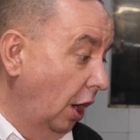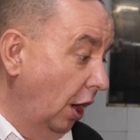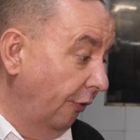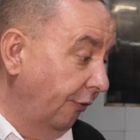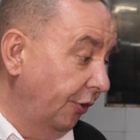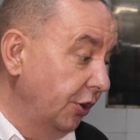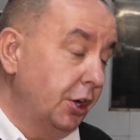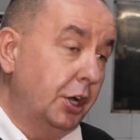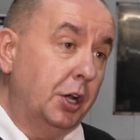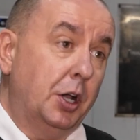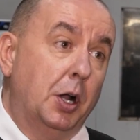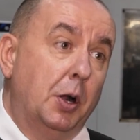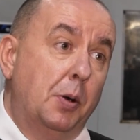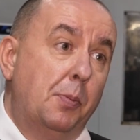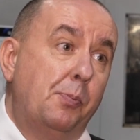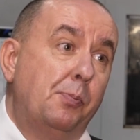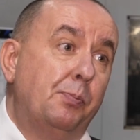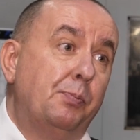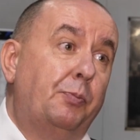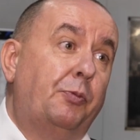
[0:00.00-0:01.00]
of
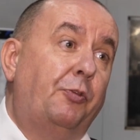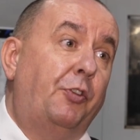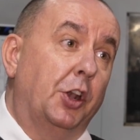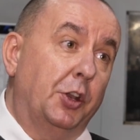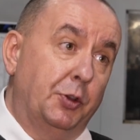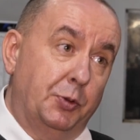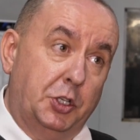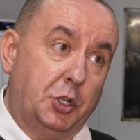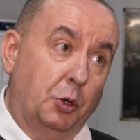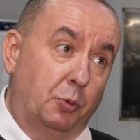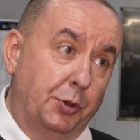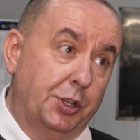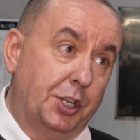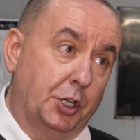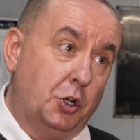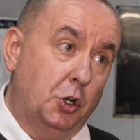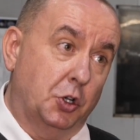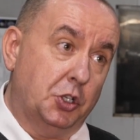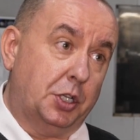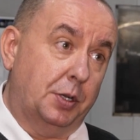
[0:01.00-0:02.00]
um, following it up with the
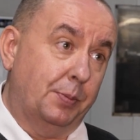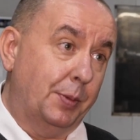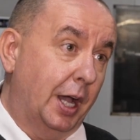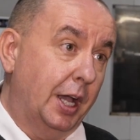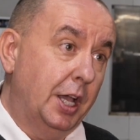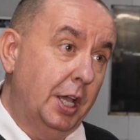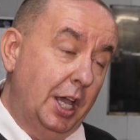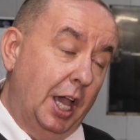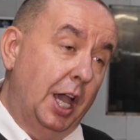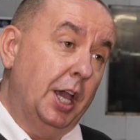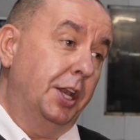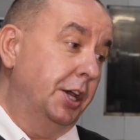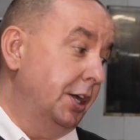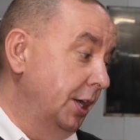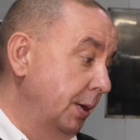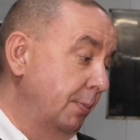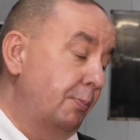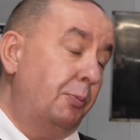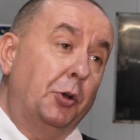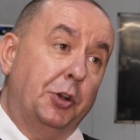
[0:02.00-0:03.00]
customer and
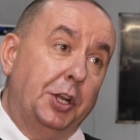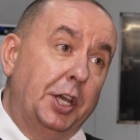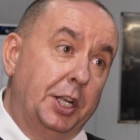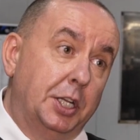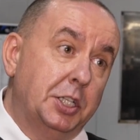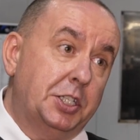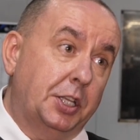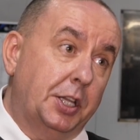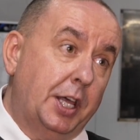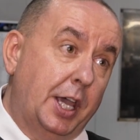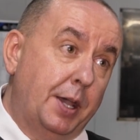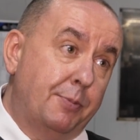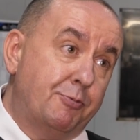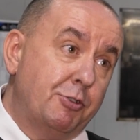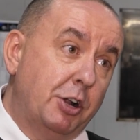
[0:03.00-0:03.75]
uh, put it into their